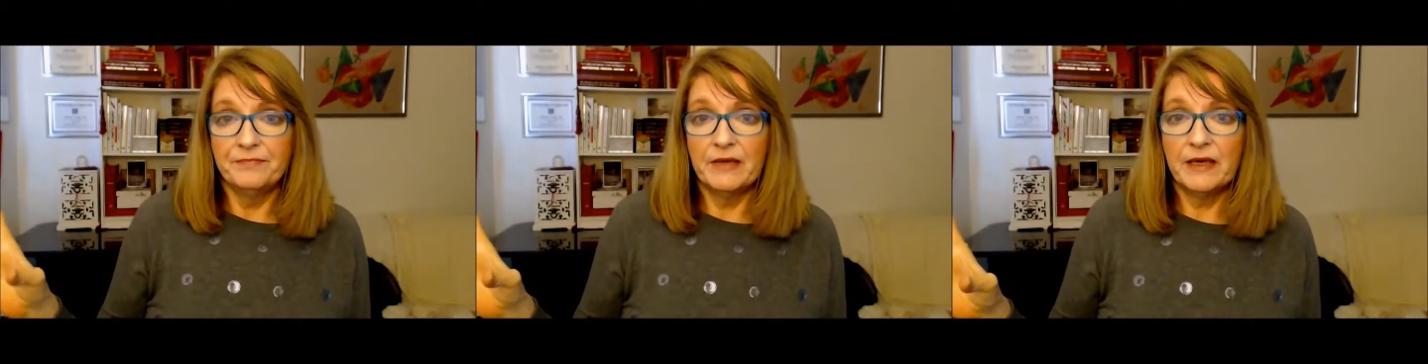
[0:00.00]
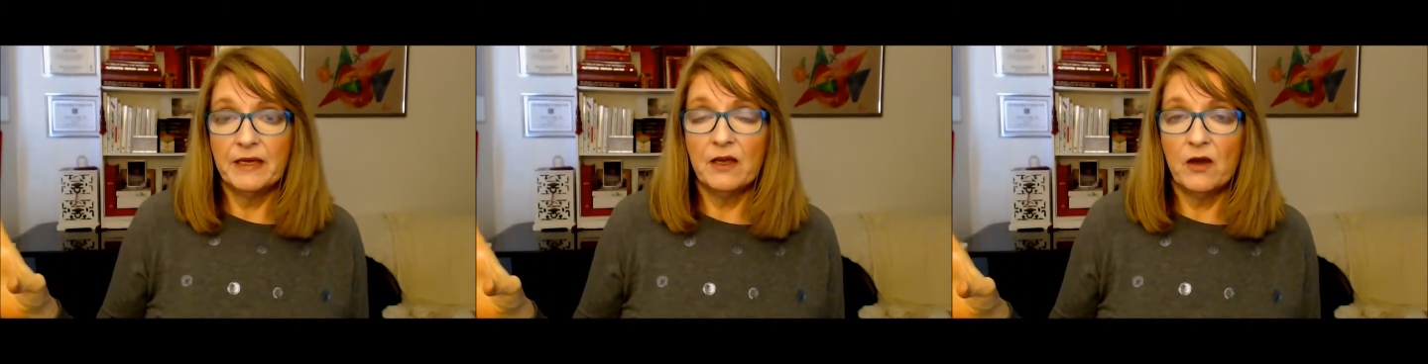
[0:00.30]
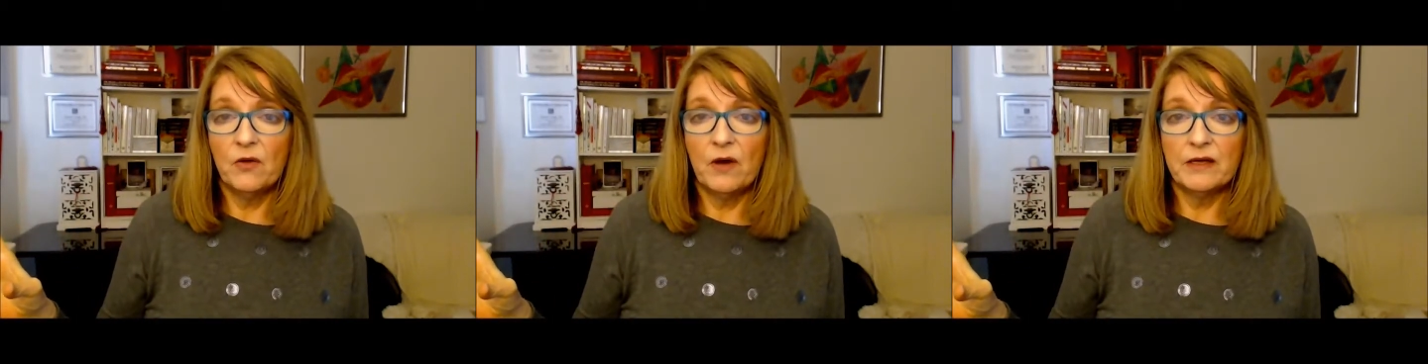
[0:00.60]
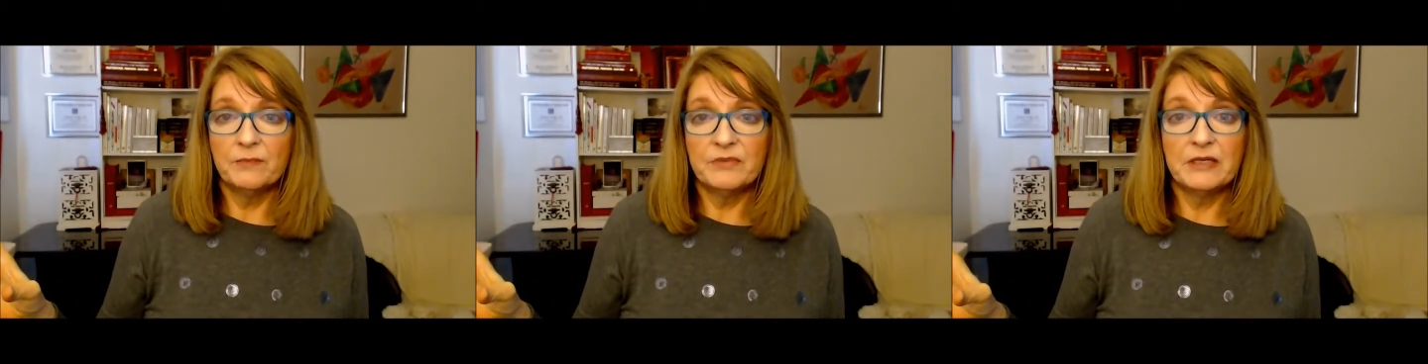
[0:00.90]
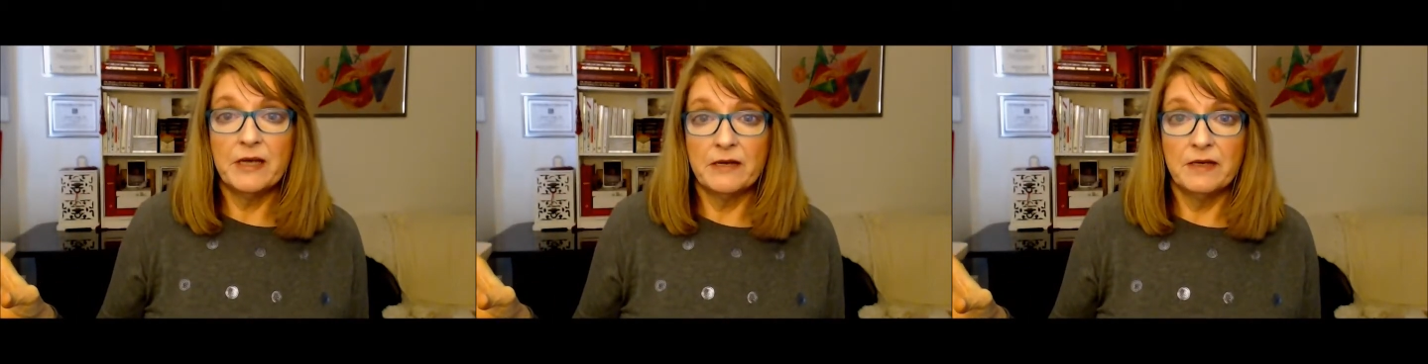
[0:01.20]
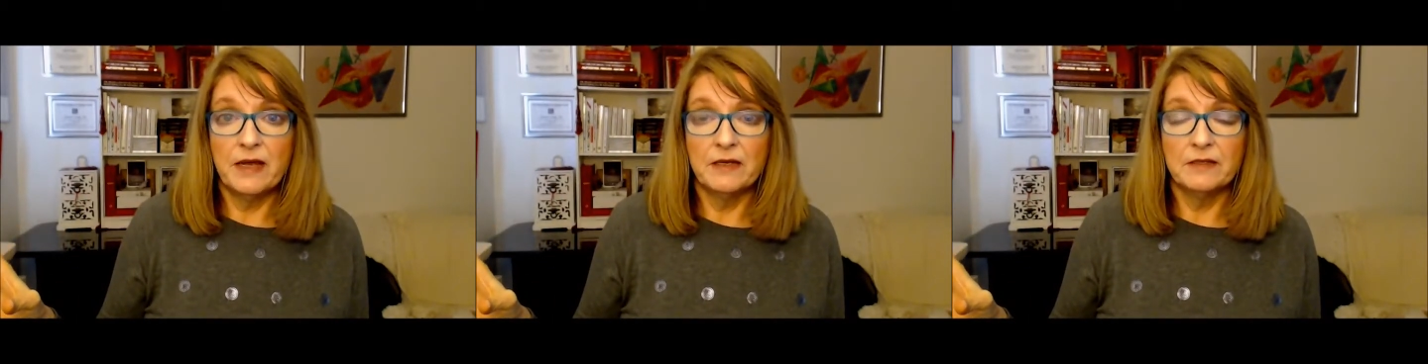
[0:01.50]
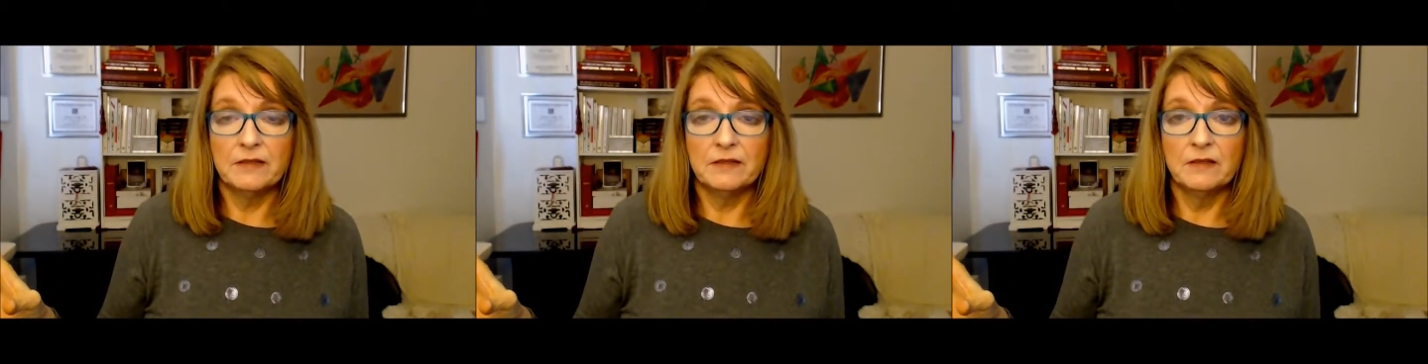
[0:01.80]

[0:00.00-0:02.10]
It can go up to 10 days.